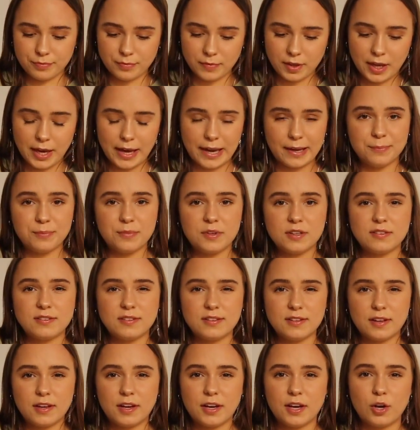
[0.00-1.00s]
yeah, this
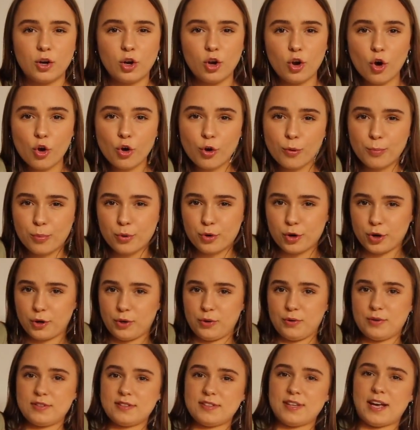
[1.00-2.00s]
is a long
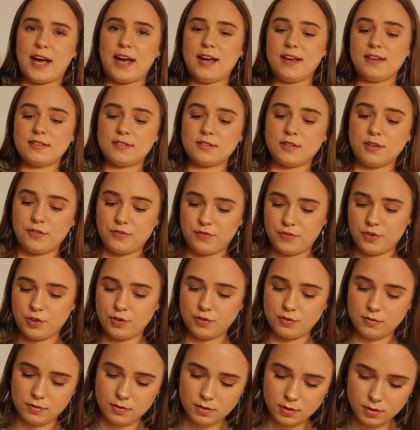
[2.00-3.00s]
process, so if
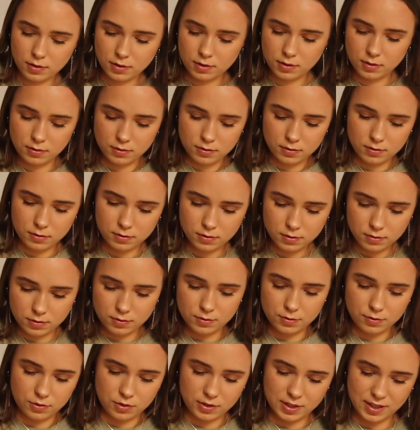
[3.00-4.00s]
you
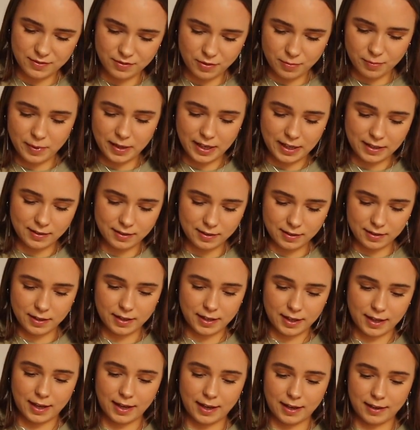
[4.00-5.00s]
do have a blender,
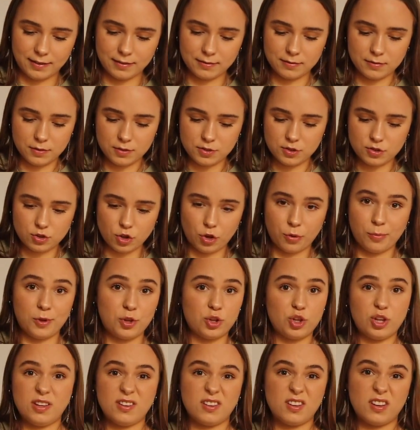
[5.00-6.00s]
again, so
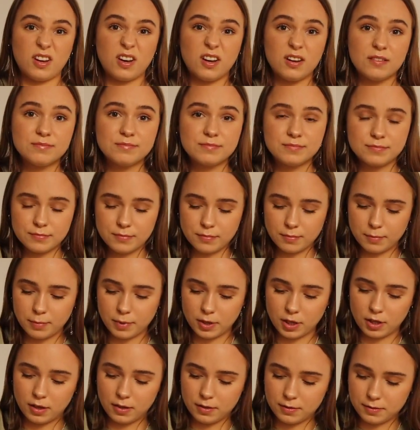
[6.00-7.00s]
much easier,
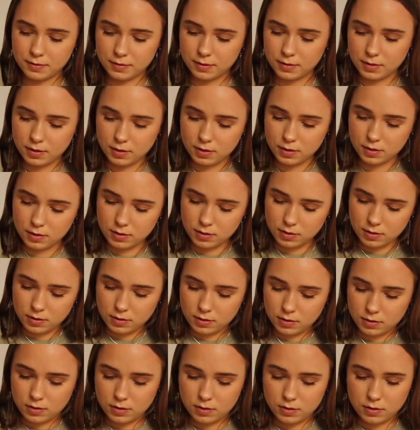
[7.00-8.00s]
but
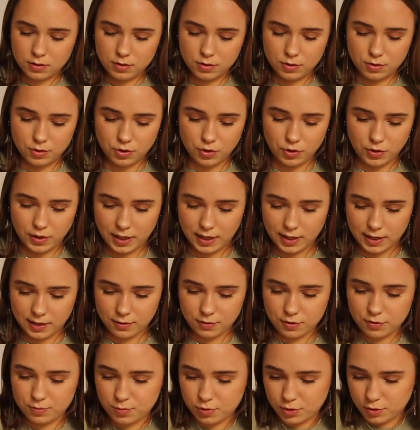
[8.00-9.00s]
you need
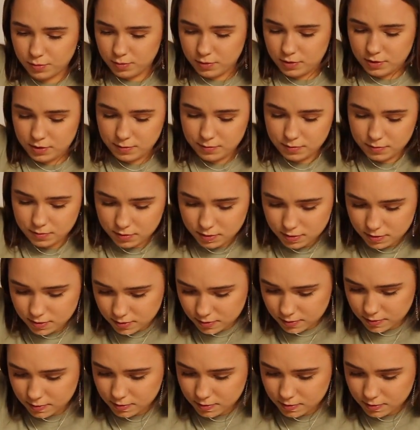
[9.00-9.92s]
less problems.